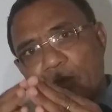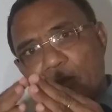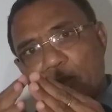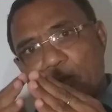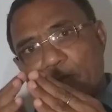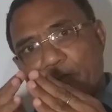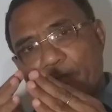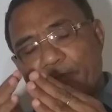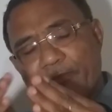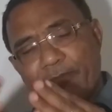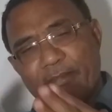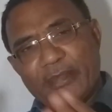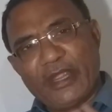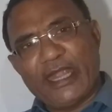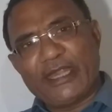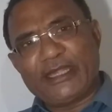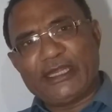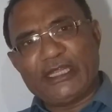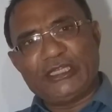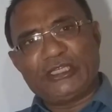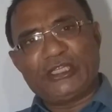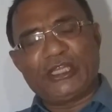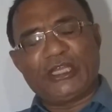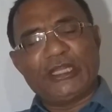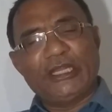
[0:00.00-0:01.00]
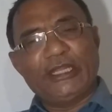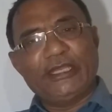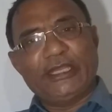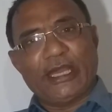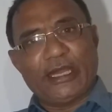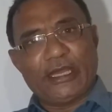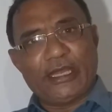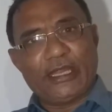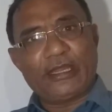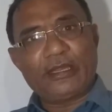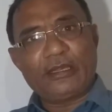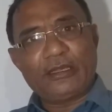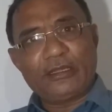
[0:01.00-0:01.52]
made it
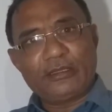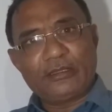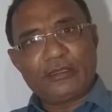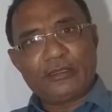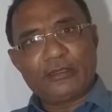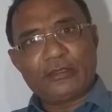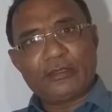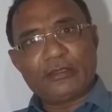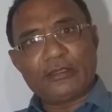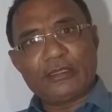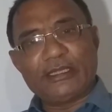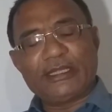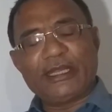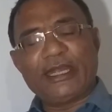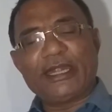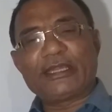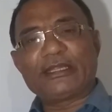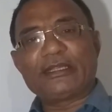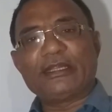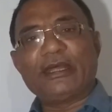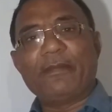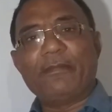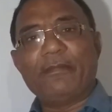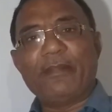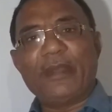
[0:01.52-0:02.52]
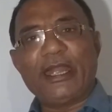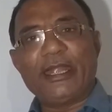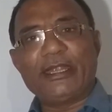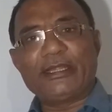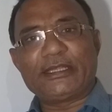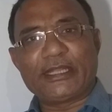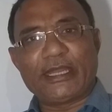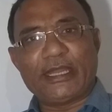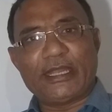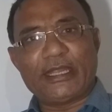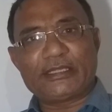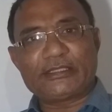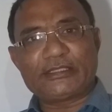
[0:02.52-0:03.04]
clear that the
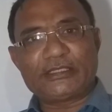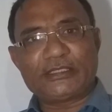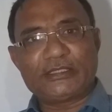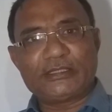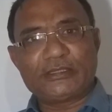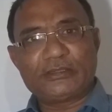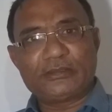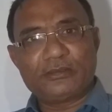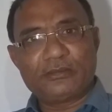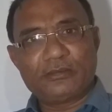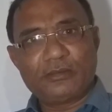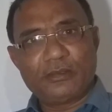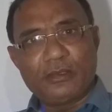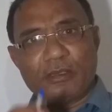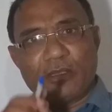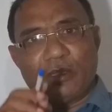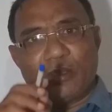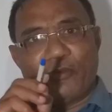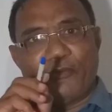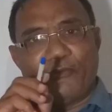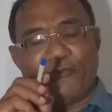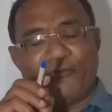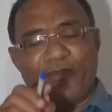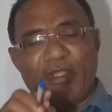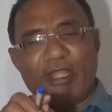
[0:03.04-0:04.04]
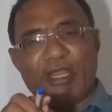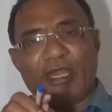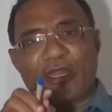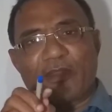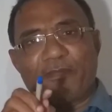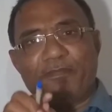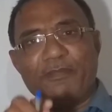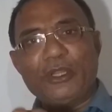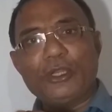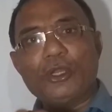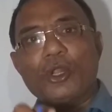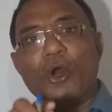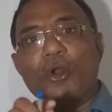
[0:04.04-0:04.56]
matters were
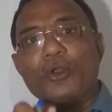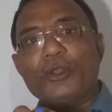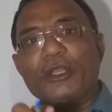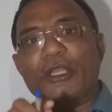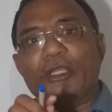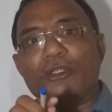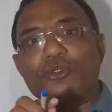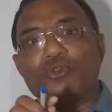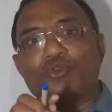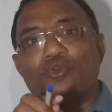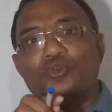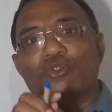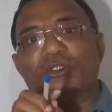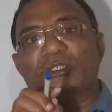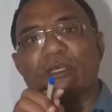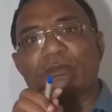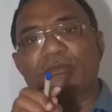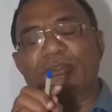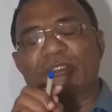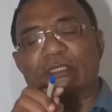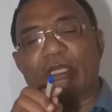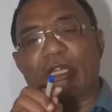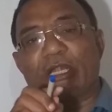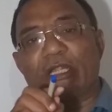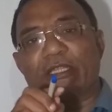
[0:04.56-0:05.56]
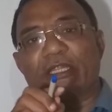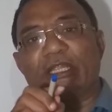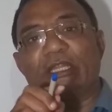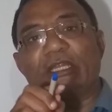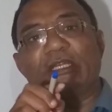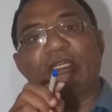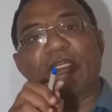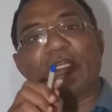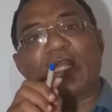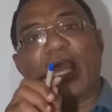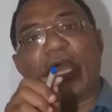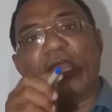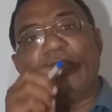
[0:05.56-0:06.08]
belonging to some
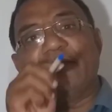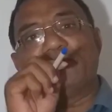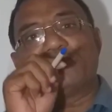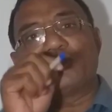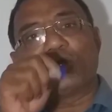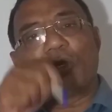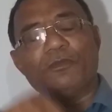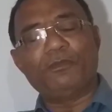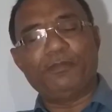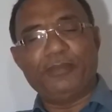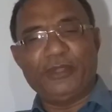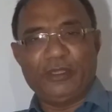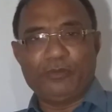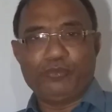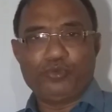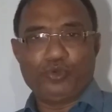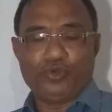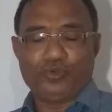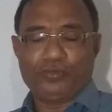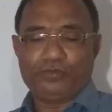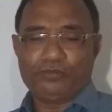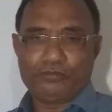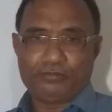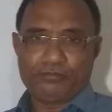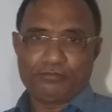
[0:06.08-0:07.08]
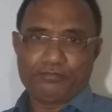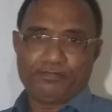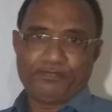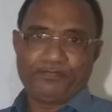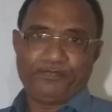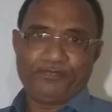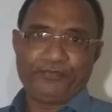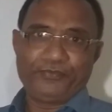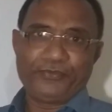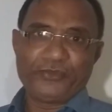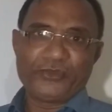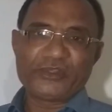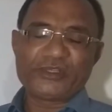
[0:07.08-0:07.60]
certain types of people,
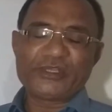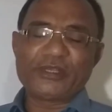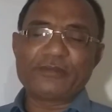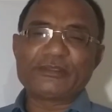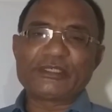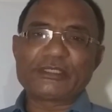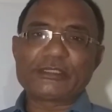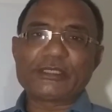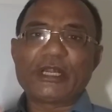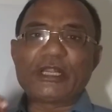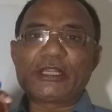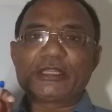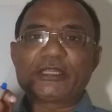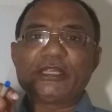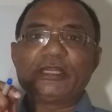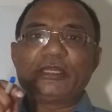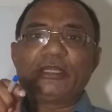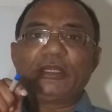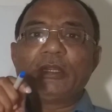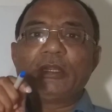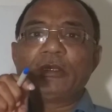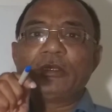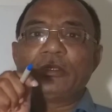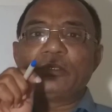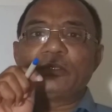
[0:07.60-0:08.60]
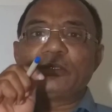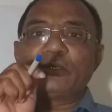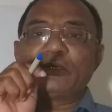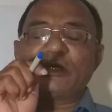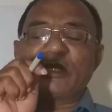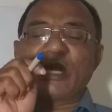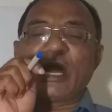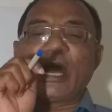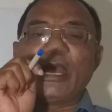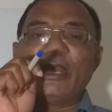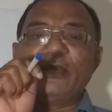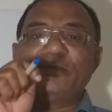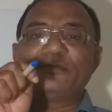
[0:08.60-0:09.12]
some certain
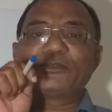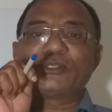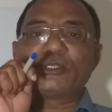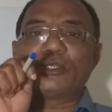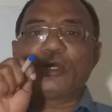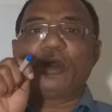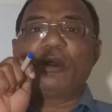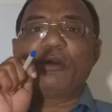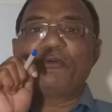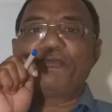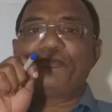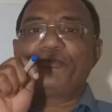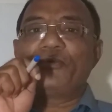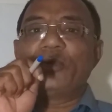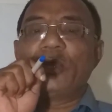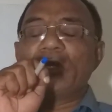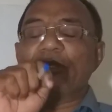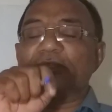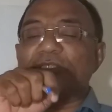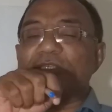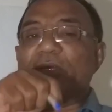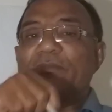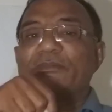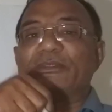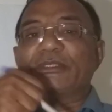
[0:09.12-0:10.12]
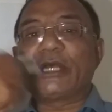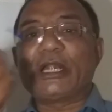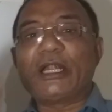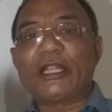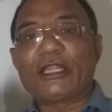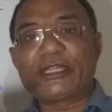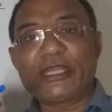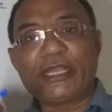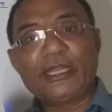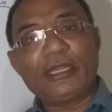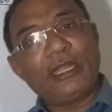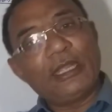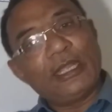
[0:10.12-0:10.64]

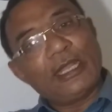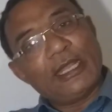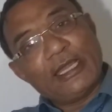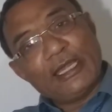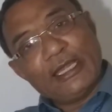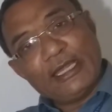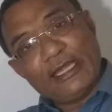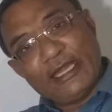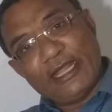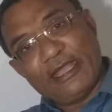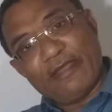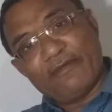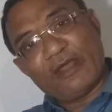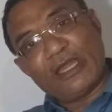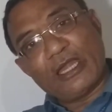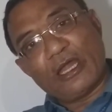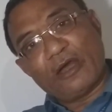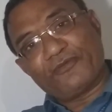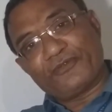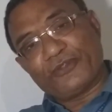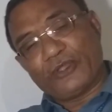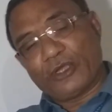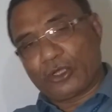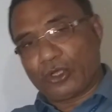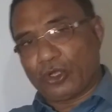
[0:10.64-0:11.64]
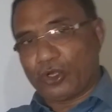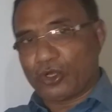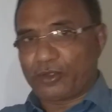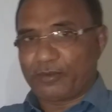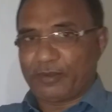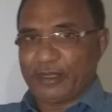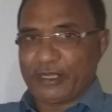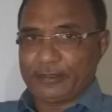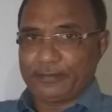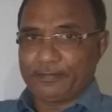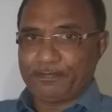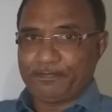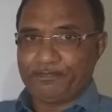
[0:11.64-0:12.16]
level of the
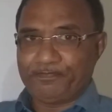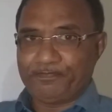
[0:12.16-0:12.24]
government.